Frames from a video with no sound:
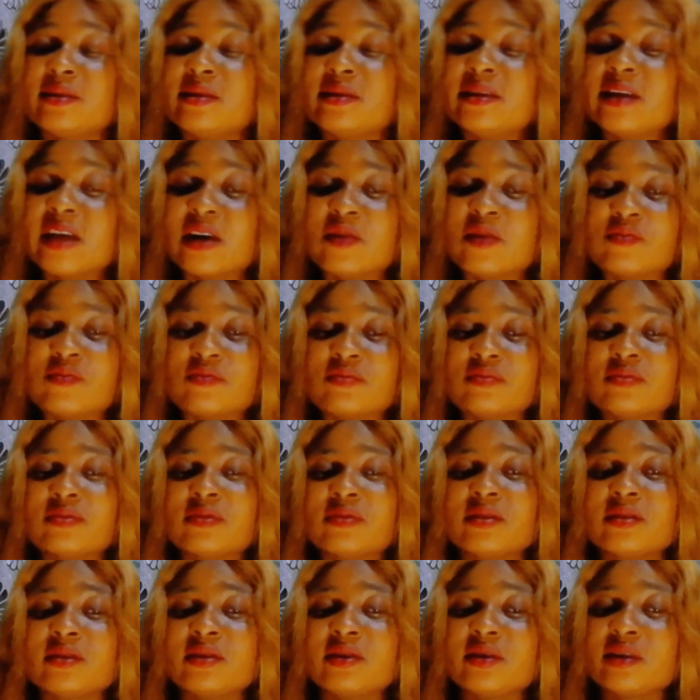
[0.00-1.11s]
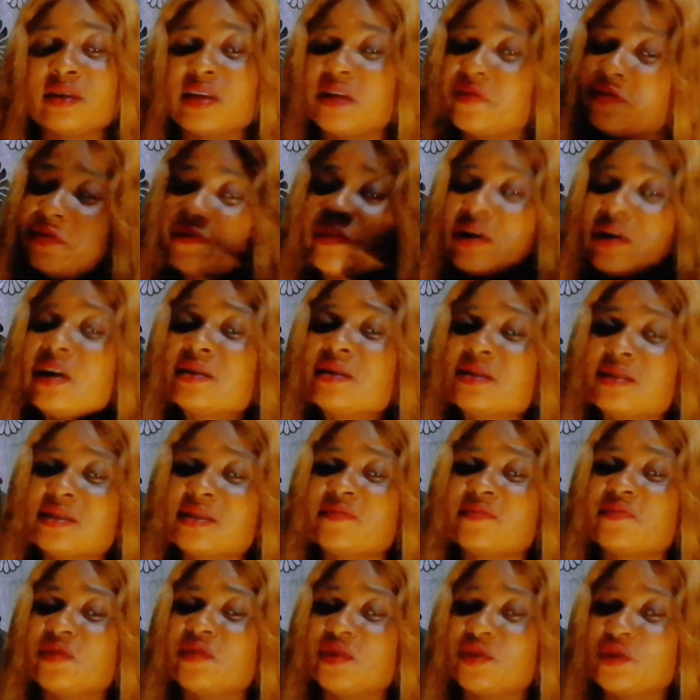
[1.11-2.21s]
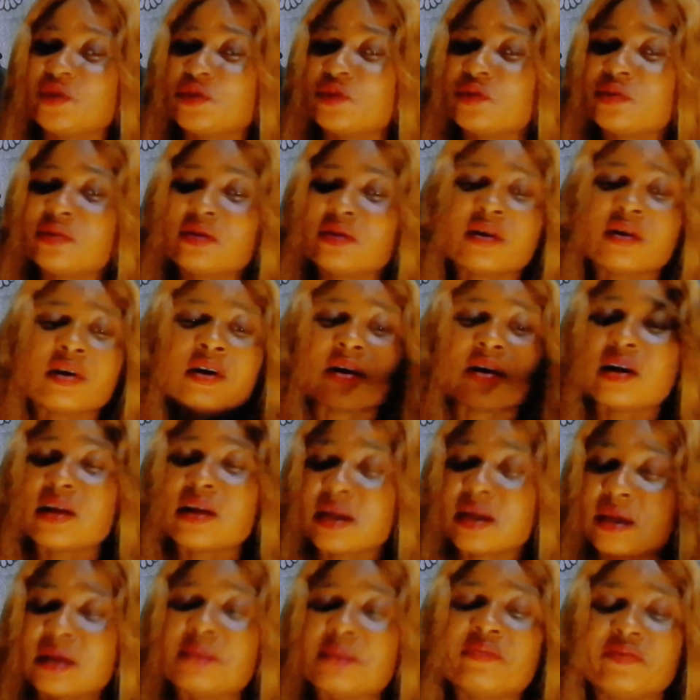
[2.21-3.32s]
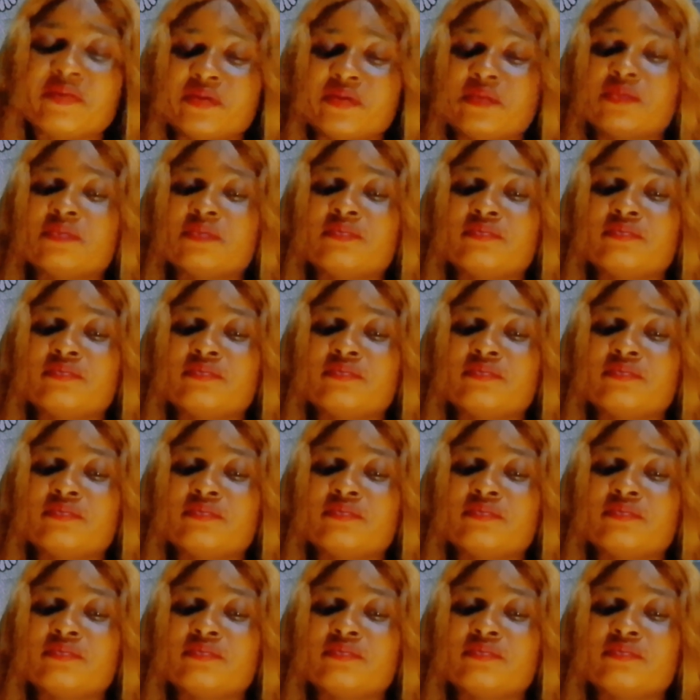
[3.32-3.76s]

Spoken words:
Now, if you found this video helpful,